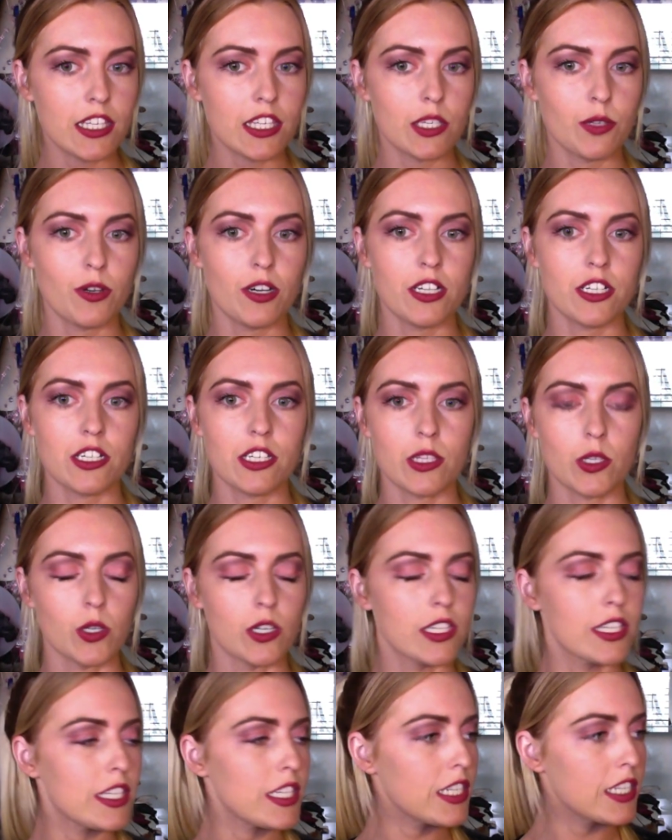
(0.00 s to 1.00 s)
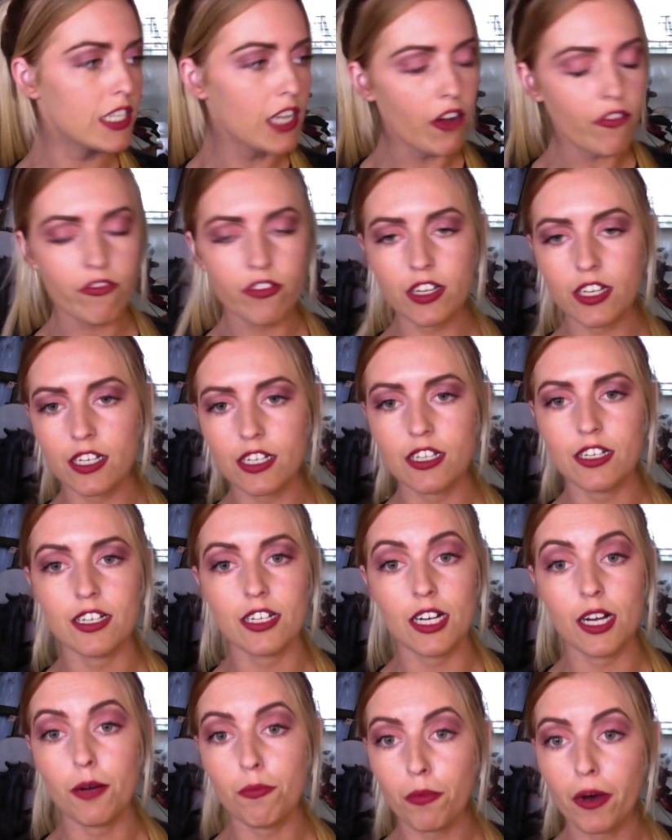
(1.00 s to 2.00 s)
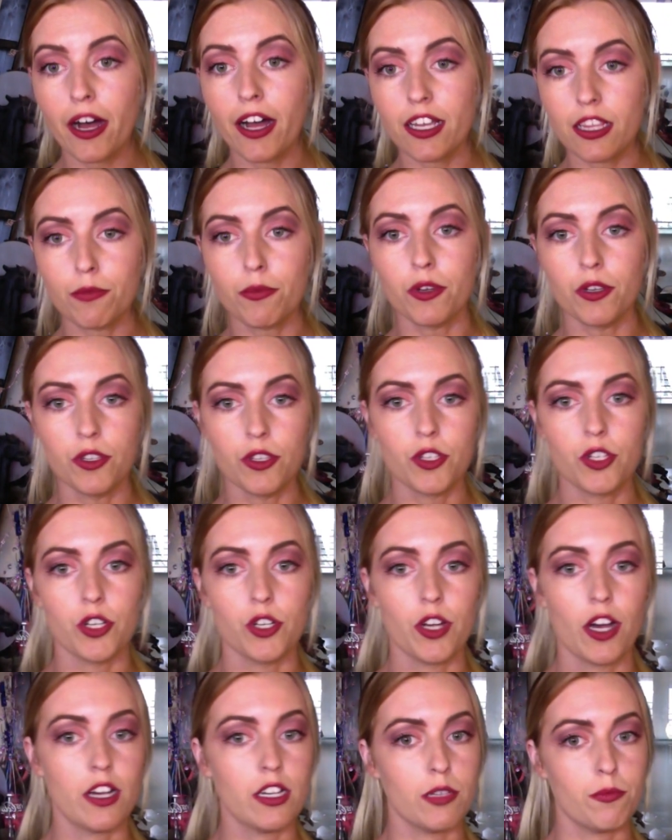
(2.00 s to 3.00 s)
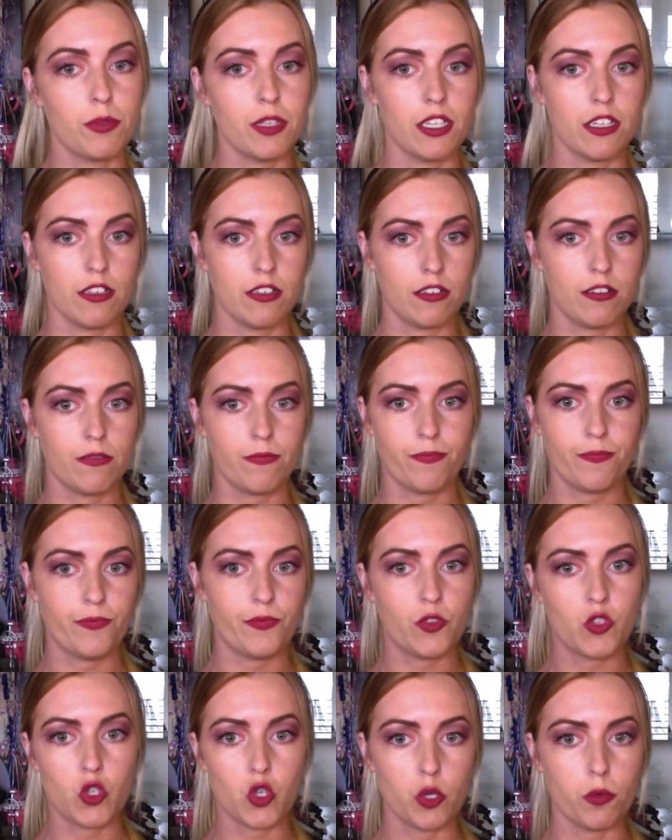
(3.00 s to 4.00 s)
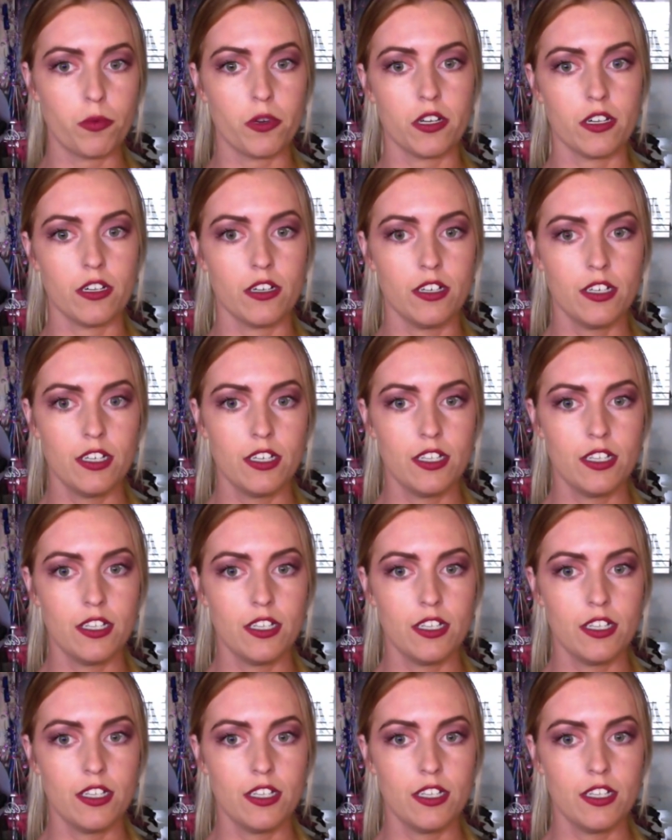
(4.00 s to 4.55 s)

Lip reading: So I just thought, stuff it, I'm buying the boots too. I was being super,